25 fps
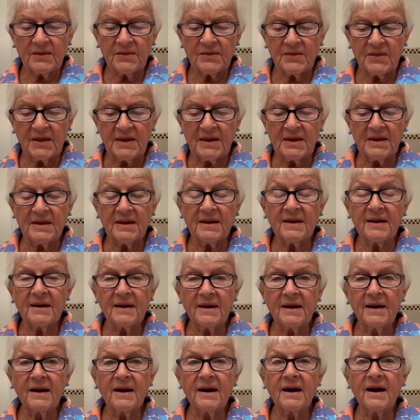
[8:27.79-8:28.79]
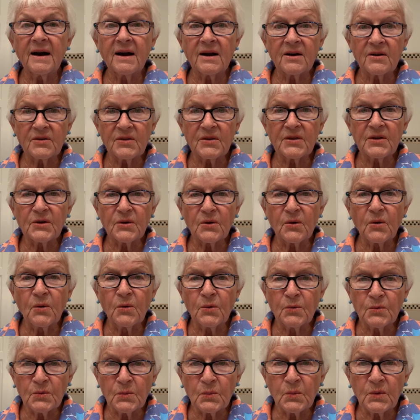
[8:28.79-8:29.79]
They are their
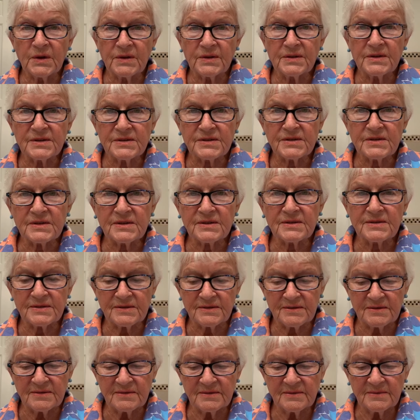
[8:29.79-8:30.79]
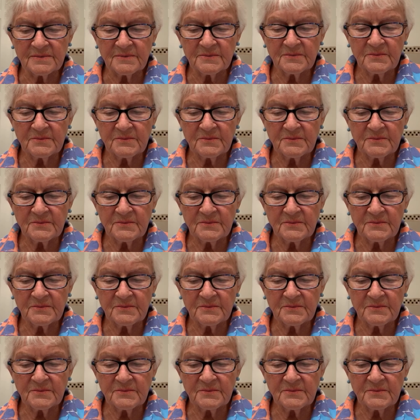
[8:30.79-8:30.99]
own witnesses.